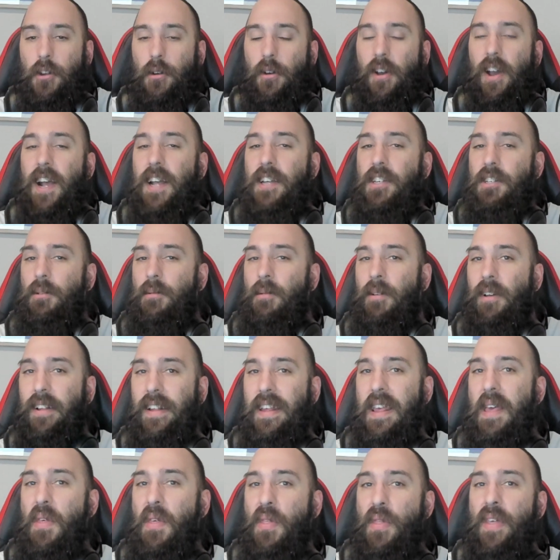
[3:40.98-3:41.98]
Do you guys
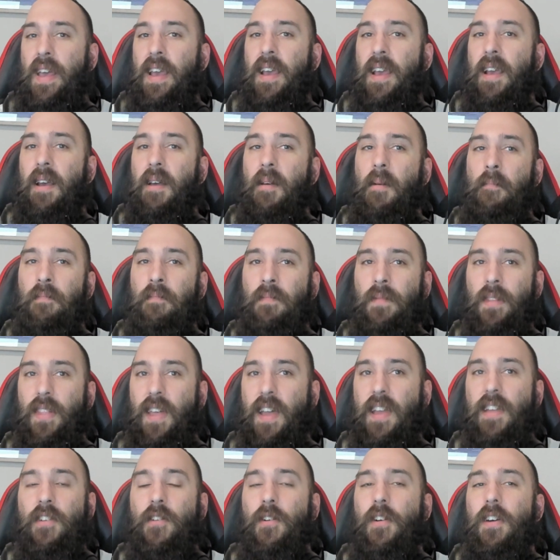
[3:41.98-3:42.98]
really think
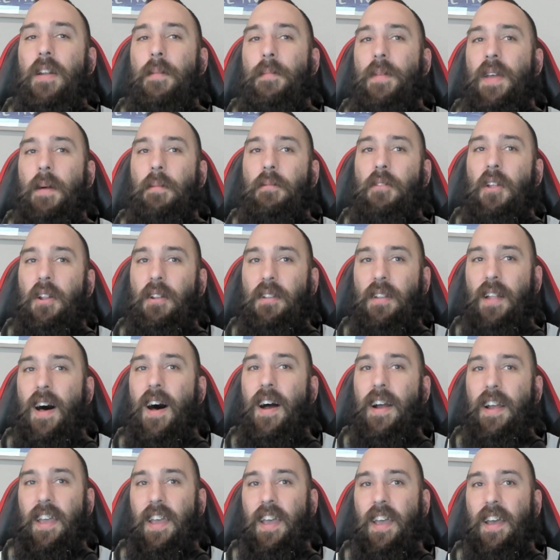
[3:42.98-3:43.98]
that you're going to be able to
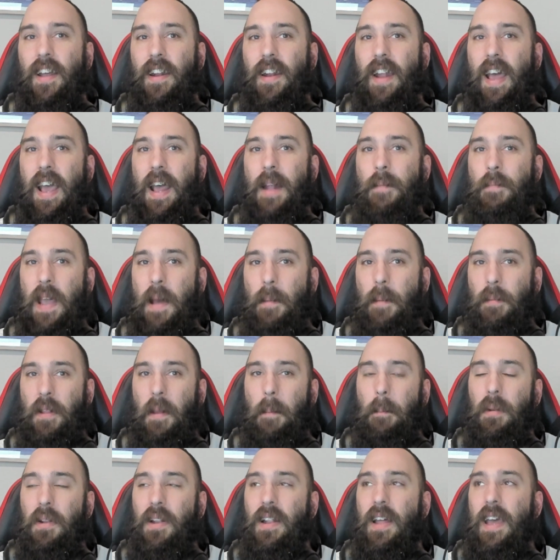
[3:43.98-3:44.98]
log in and be
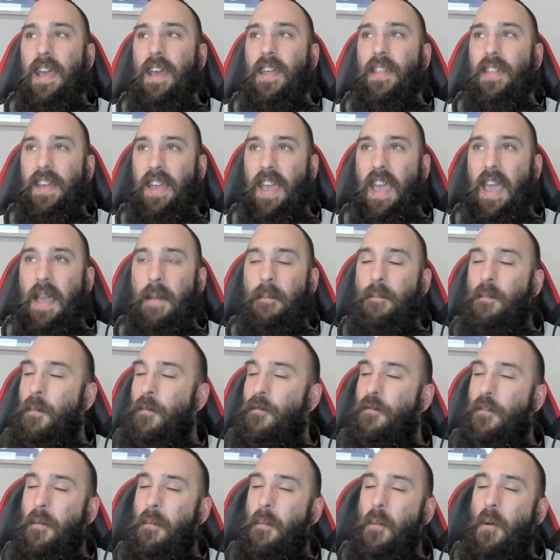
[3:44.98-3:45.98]
able to play the
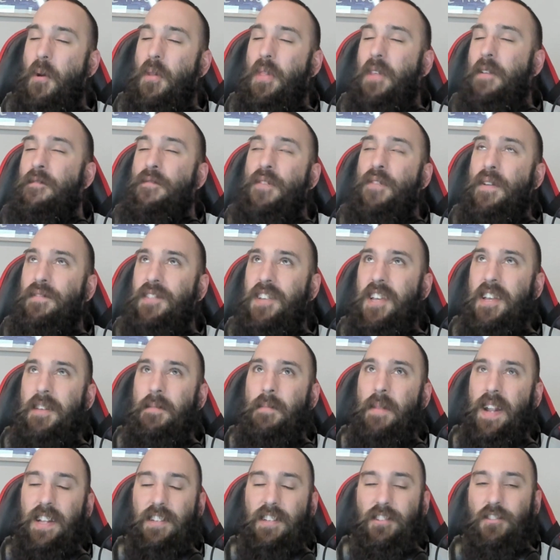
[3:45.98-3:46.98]
game for more than
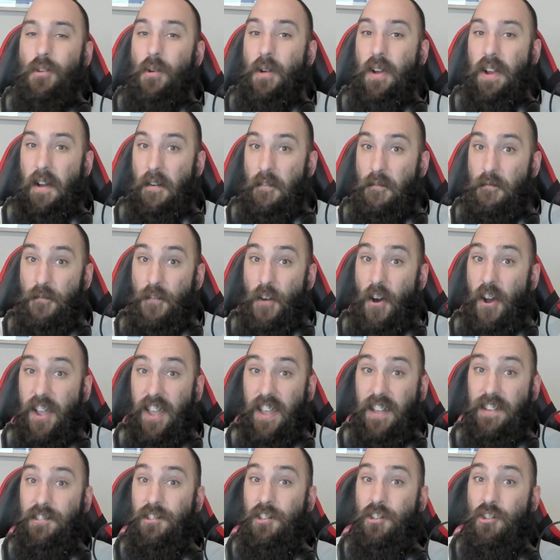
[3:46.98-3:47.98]
15 minutes during a
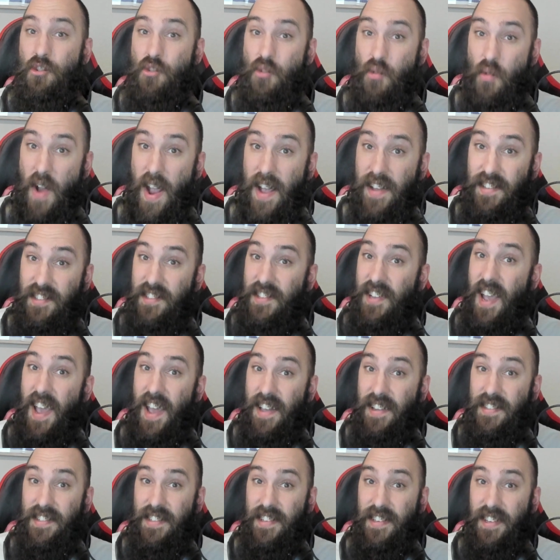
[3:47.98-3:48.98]
fucking stress
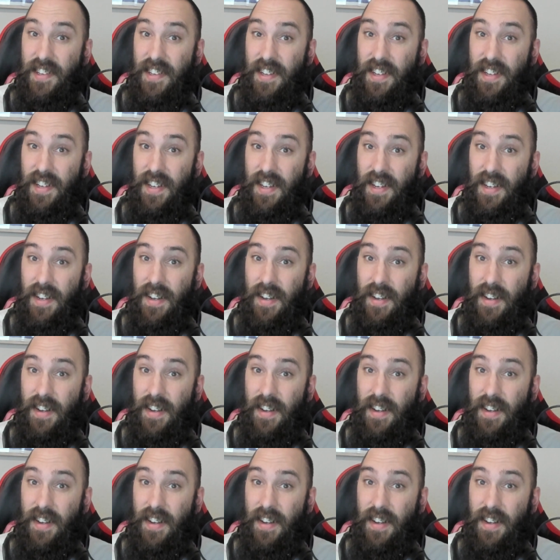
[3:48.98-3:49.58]
test?